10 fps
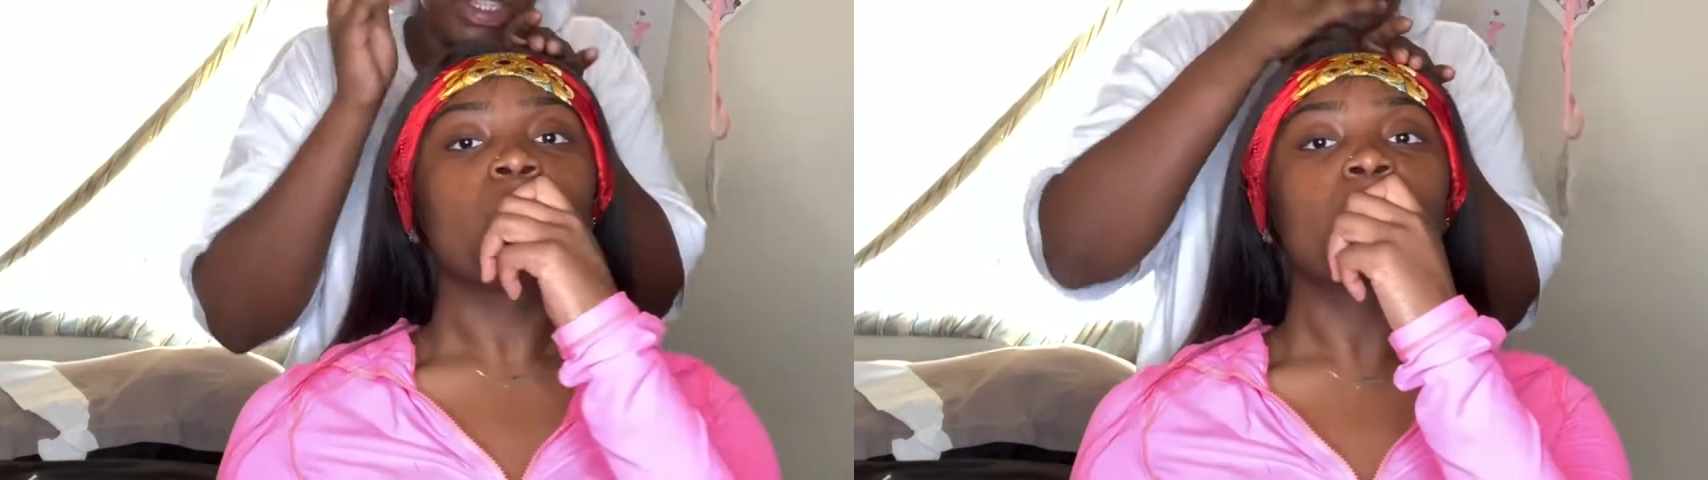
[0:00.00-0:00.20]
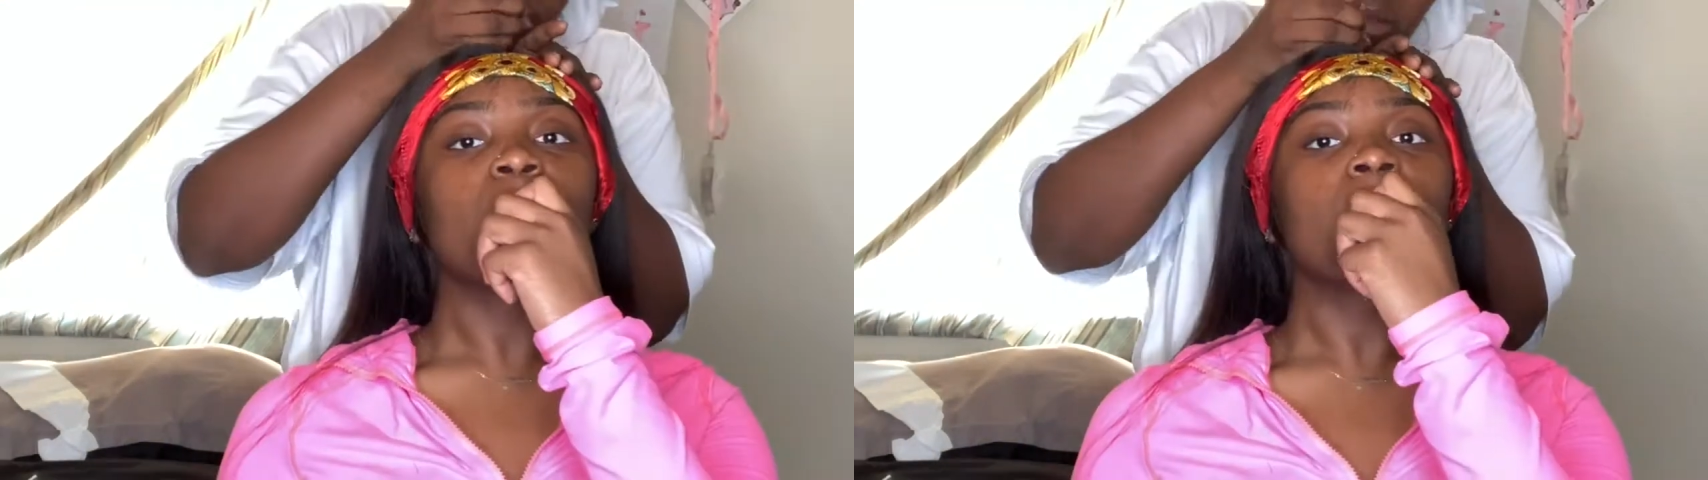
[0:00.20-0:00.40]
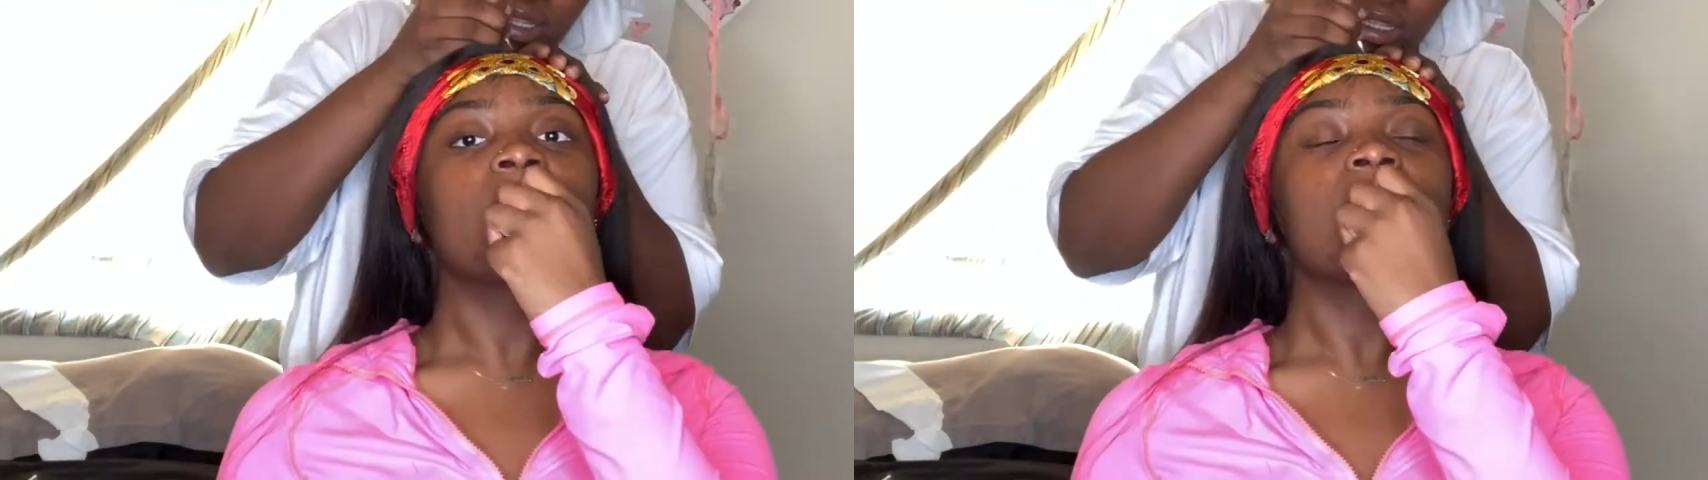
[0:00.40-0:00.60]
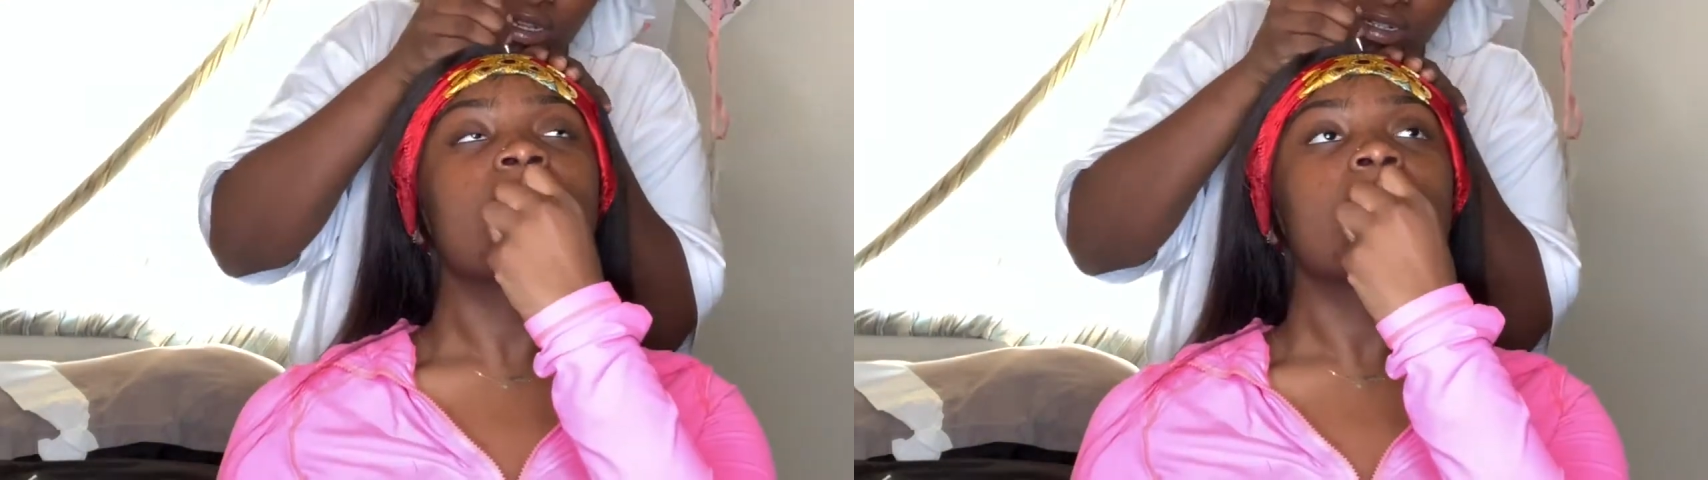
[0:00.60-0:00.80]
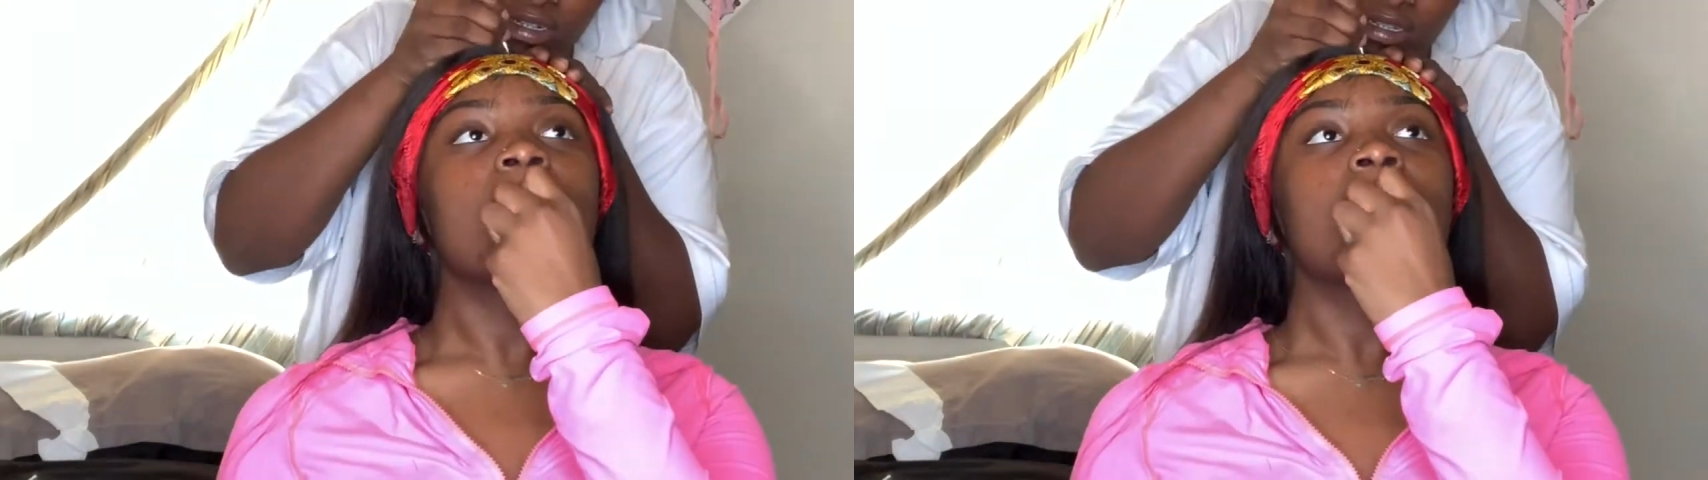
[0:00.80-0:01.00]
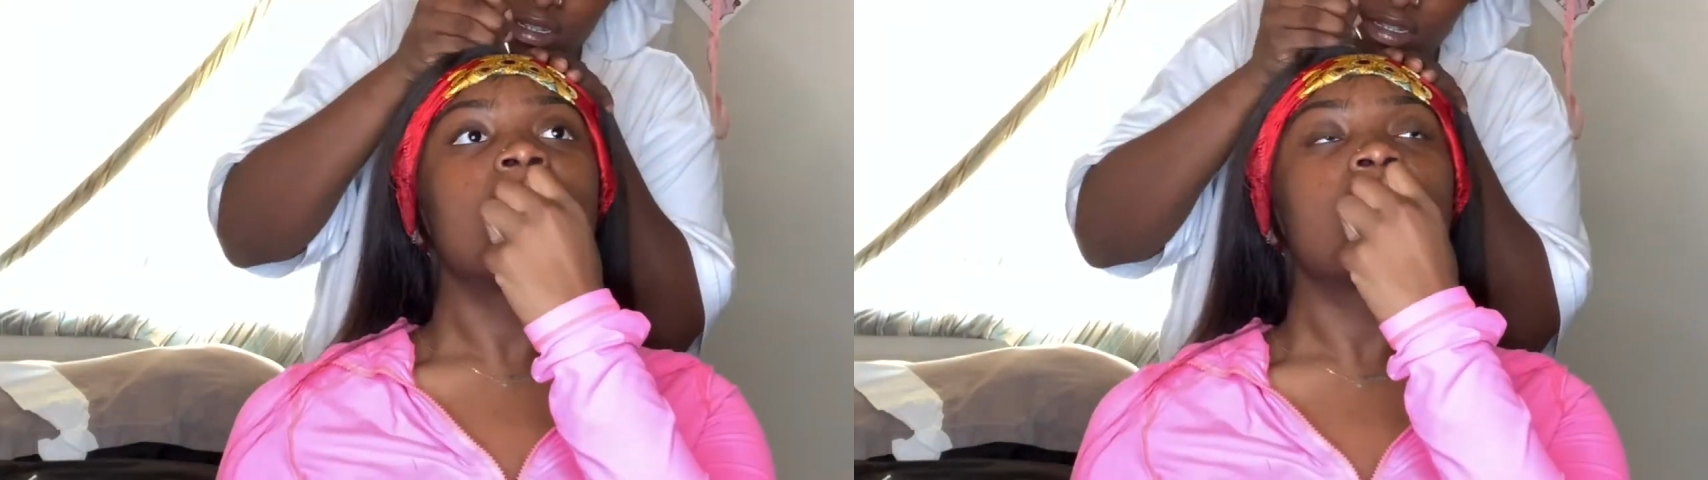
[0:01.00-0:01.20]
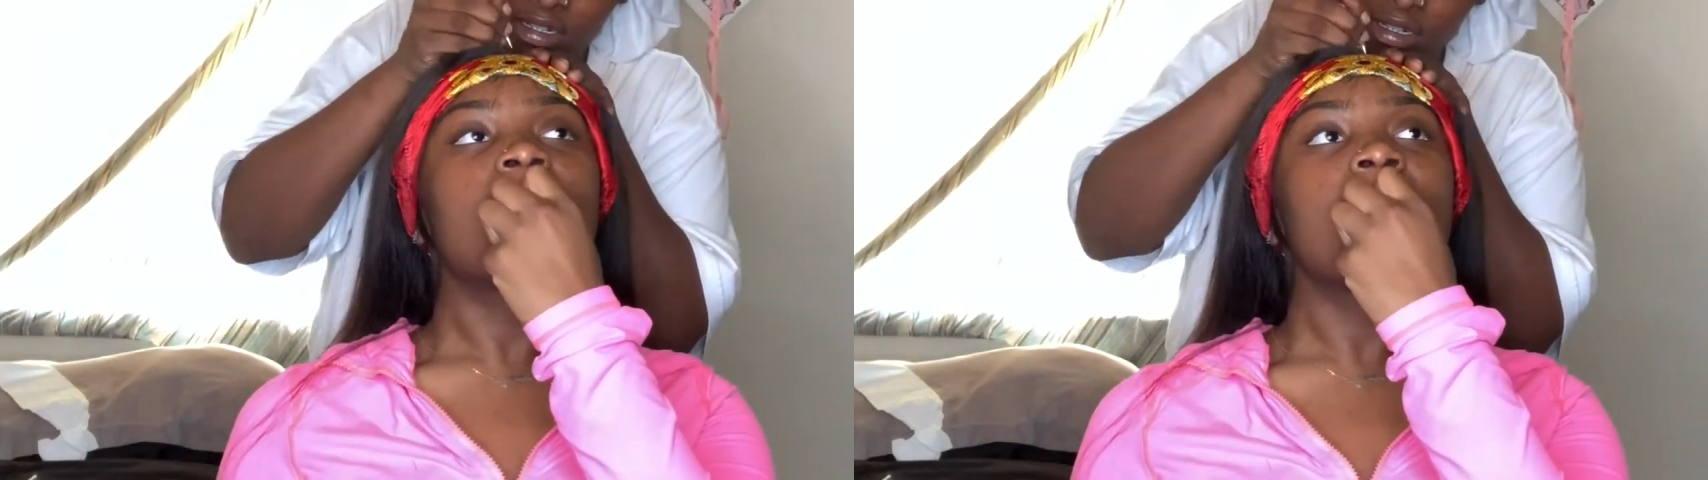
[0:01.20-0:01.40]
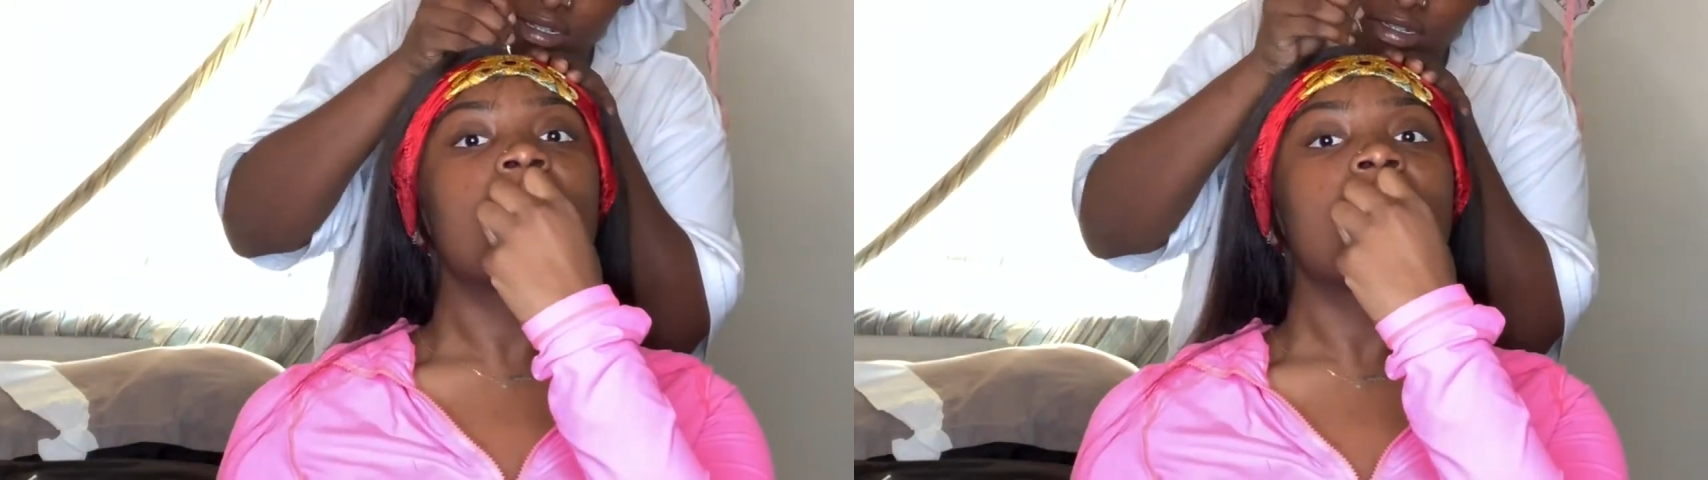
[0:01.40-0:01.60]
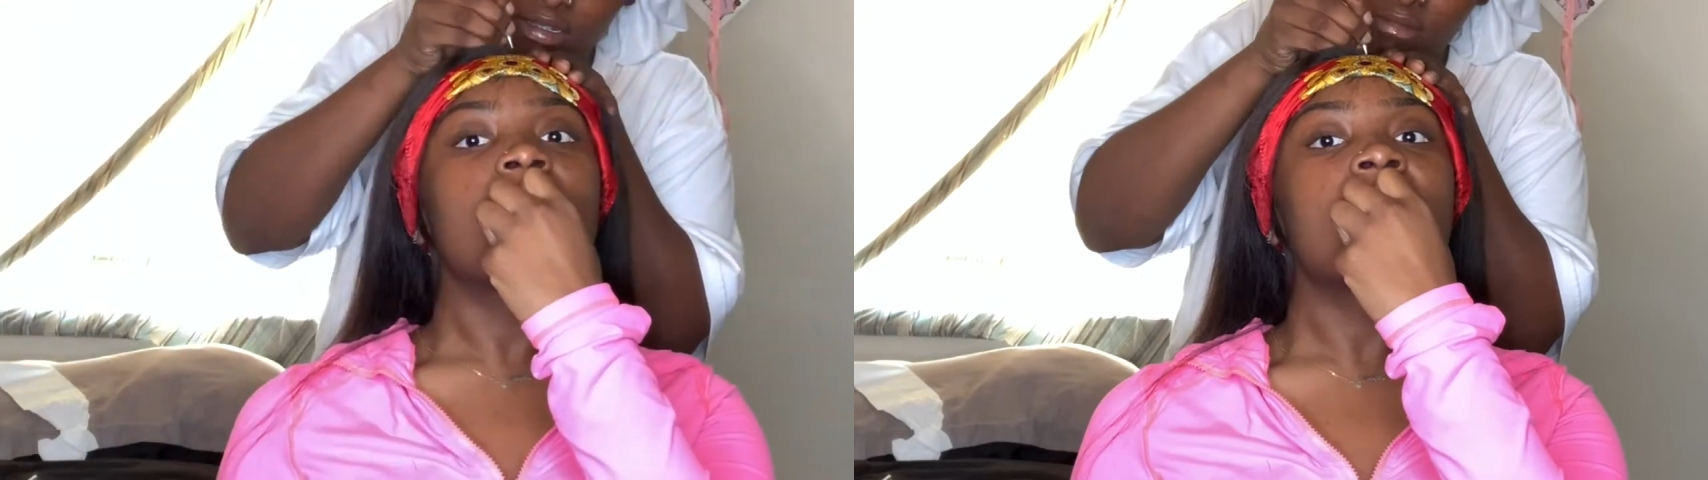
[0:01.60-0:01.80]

girls who do hair real good